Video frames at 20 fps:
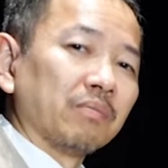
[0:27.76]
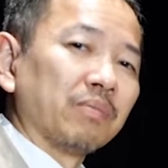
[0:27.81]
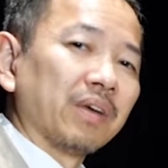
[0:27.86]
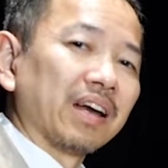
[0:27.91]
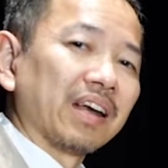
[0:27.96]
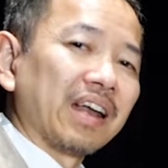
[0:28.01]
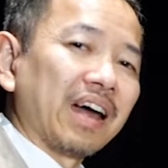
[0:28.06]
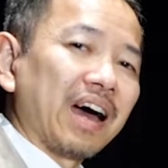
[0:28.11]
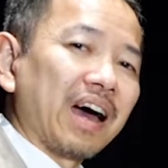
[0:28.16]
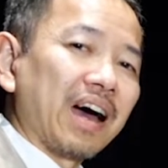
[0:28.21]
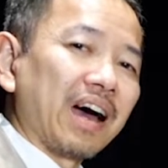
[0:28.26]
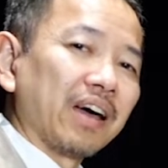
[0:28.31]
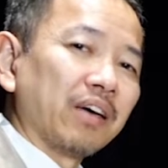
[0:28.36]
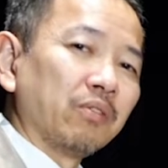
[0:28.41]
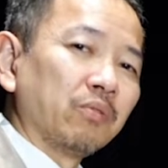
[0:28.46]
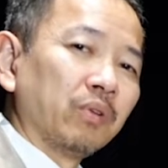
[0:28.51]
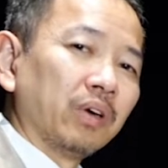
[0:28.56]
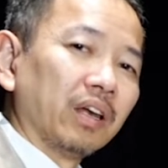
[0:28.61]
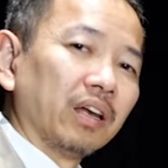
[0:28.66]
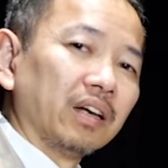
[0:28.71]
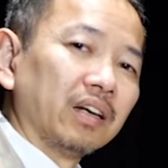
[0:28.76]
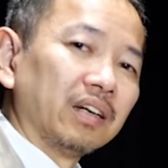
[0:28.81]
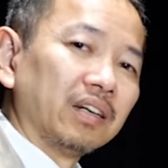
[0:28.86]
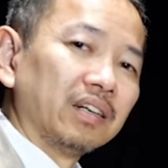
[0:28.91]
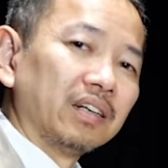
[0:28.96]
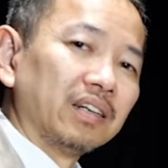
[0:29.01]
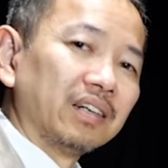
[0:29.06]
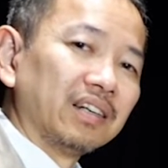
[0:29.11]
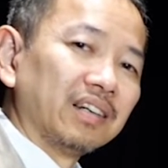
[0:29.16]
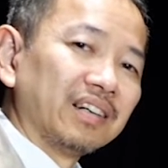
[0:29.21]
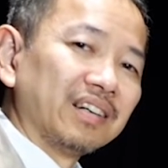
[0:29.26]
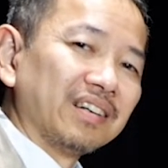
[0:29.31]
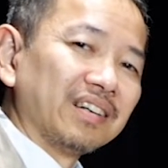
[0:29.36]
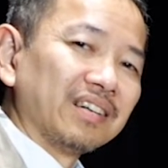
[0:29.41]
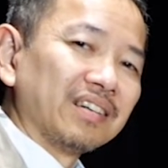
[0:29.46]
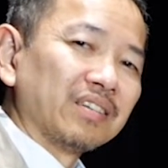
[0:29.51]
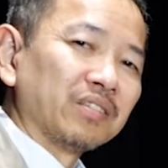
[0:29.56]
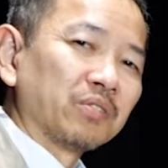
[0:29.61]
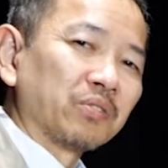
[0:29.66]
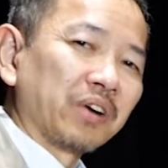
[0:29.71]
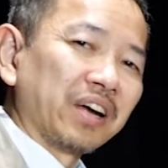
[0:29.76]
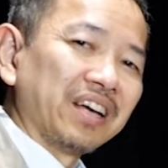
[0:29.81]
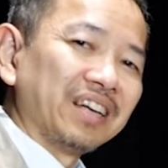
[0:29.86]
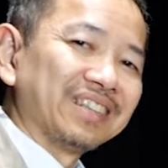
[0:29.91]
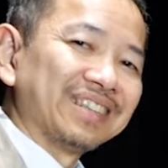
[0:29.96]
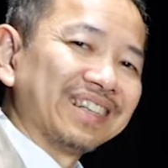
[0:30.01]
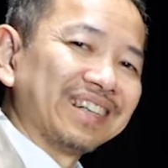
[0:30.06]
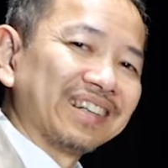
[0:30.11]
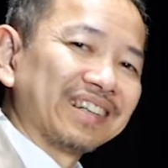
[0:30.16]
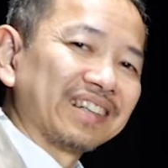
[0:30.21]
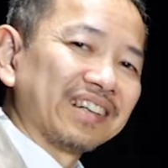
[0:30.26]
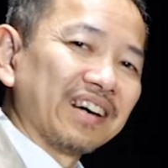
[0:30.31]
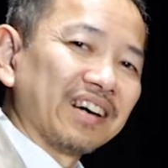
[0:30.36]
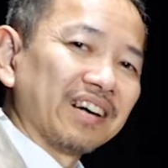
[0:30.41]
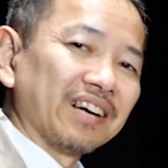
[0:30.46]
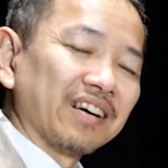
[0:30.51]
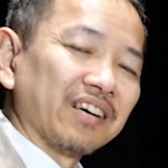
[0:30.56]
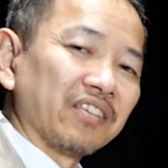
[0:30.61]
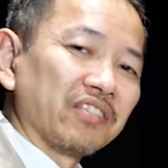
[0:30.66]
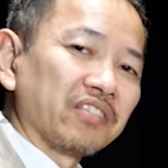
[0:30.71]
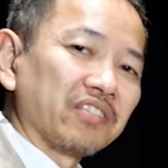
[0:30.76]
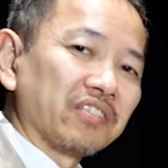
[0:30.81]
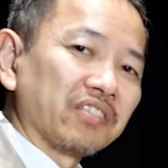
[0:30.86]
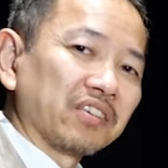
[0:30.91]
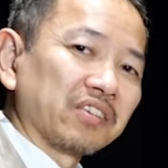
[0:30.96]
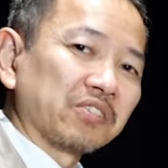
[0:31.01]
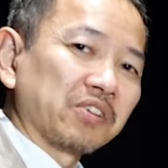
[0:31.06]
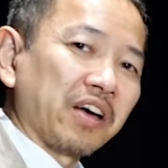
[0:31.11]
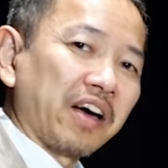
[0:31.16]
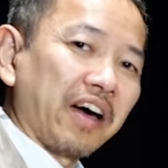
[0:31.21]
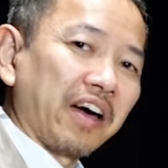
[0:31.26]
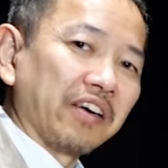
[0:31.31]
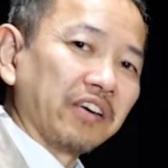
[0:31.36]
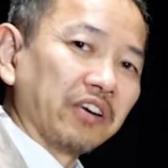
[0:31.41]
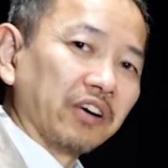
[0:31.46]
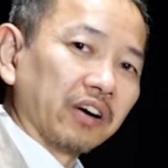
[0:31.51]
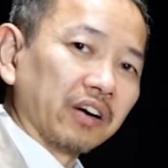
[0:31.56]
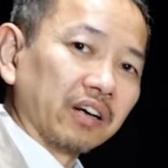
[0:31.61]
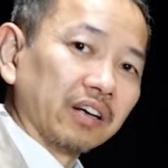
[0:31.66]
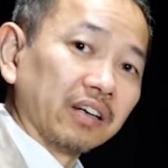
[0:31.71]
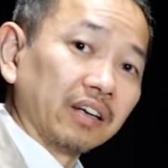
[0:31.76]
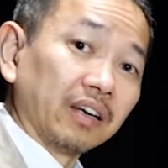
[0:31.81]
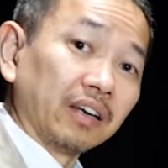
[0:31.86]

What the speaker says: but I will raise it a third higher.